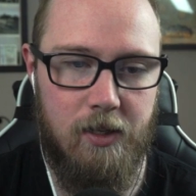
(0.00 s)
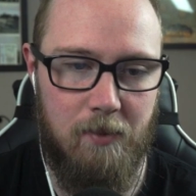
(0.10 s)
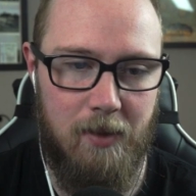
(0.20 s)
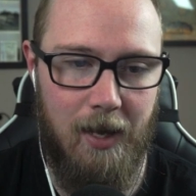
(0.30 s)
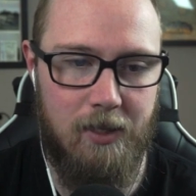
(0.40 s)

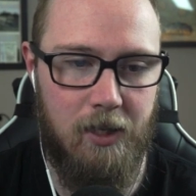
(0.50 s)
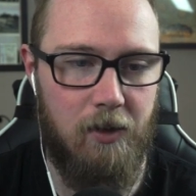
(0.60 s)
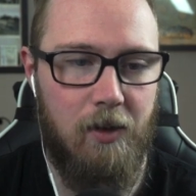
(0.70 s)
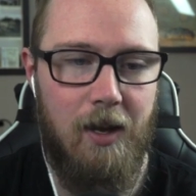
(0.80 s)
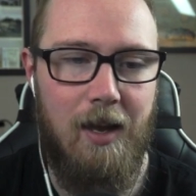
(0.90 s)
dummy,
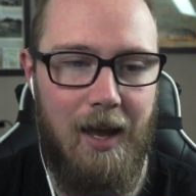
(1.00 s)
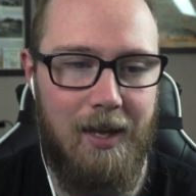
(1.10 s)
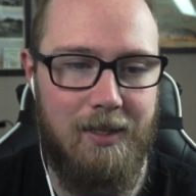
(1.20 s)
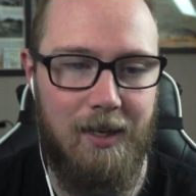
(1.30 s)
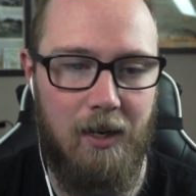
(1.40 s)
execute,
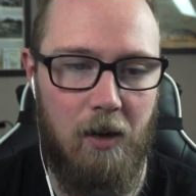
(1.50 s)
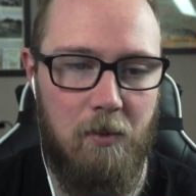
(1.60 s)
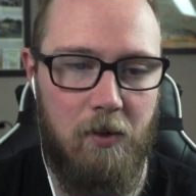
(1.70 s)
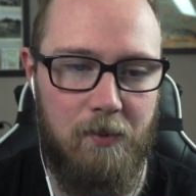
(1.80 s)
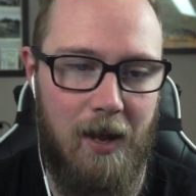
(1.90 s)
hectic, light
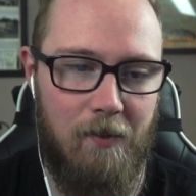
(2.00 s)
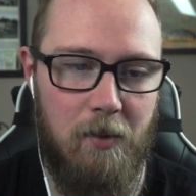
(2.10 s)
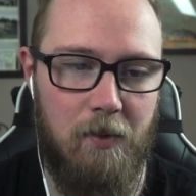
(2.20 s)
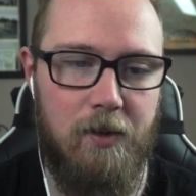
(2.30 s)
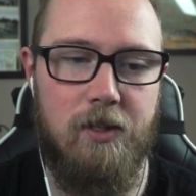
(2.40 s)
movement, heavy
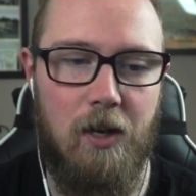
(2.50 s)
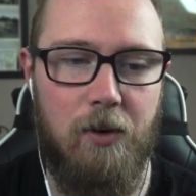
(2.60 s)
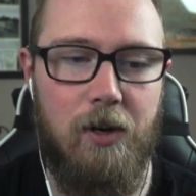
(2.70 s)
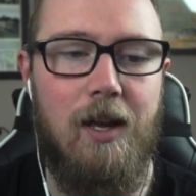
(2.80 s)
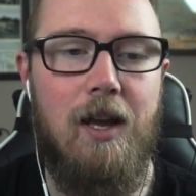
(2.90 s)
movement, and so
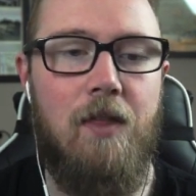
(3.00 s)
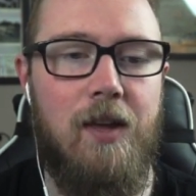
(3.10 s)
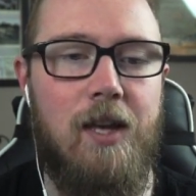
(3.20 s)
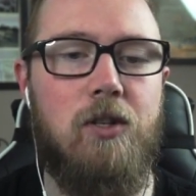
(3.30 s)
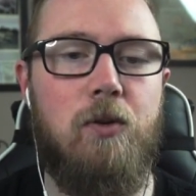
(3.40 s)
on.
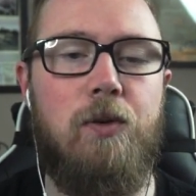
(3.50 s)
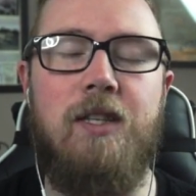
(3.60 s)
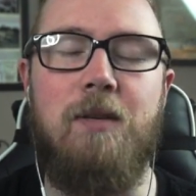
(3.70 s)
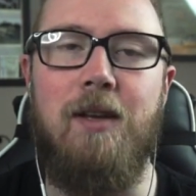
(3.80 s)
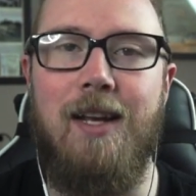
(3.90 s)
These all
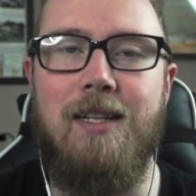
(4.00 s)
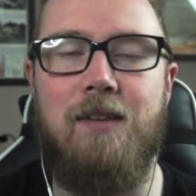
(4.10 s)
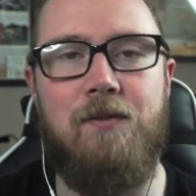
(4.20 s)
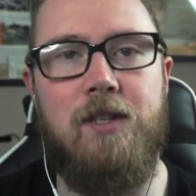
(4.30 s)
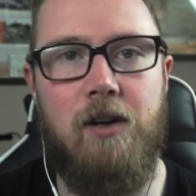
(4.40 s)
simulate
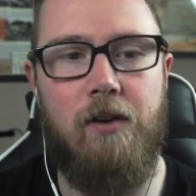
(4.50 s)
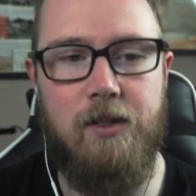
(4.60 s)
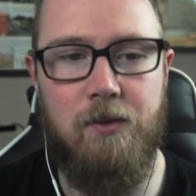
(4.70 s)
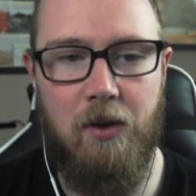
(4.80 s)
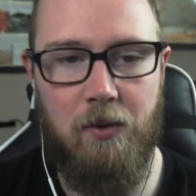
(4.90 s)
different
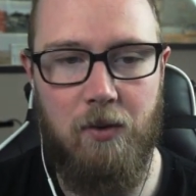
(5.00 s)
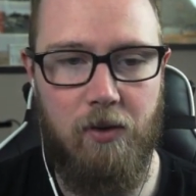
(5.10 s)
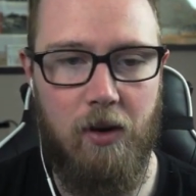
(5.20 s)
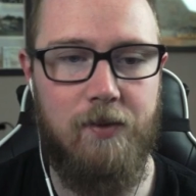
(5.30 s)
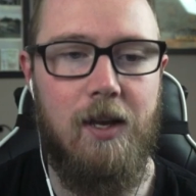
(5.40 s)
scenarios in World of
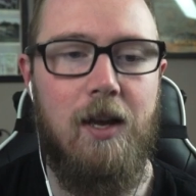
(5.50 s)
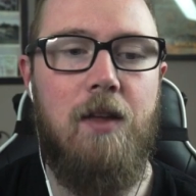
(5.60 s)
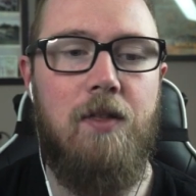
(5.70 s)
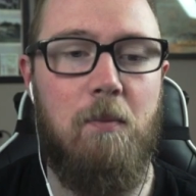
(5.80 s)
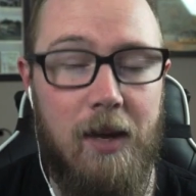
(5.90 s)
Warcraft.
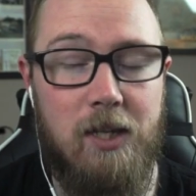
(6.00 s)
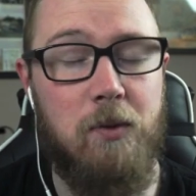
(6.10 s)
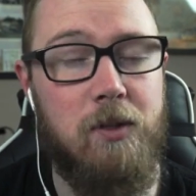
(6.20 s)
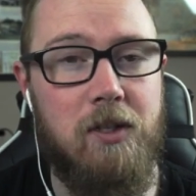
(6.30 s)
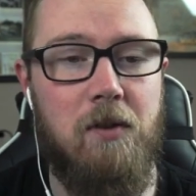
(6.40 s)
The best
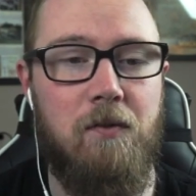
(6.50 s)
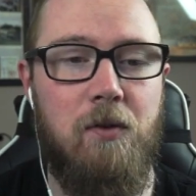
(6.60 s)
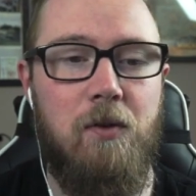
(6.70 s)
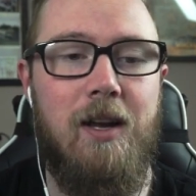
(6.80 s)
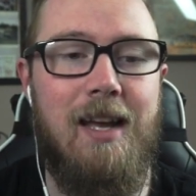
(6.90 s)
one to go
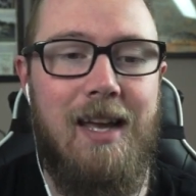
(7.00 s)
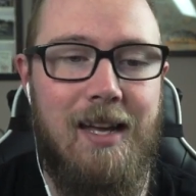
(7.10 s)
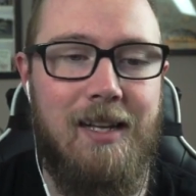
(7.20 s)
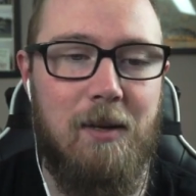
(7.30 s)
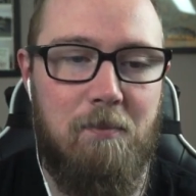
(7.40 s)
for
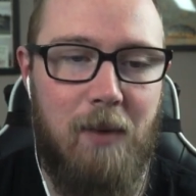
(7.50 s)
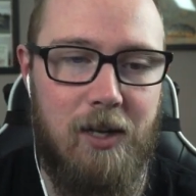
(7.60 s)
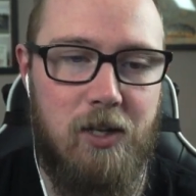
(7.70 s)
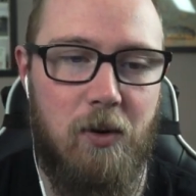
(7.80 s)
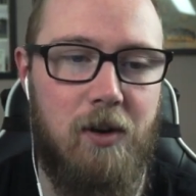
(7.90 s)
is
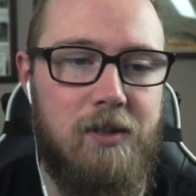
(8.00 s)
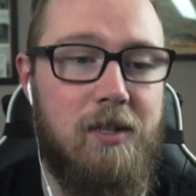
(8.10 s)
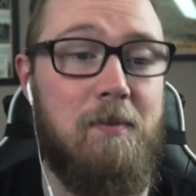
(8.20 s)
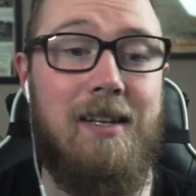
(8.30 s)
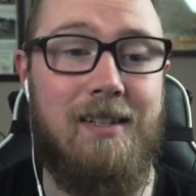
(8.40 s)
patchwork because it's
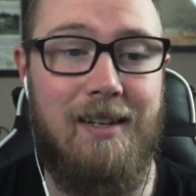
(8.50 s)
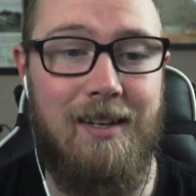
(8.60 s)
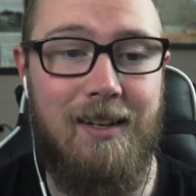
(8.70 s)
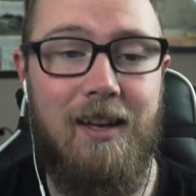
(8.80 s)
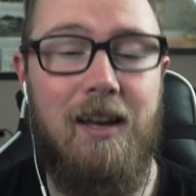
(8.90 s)
basically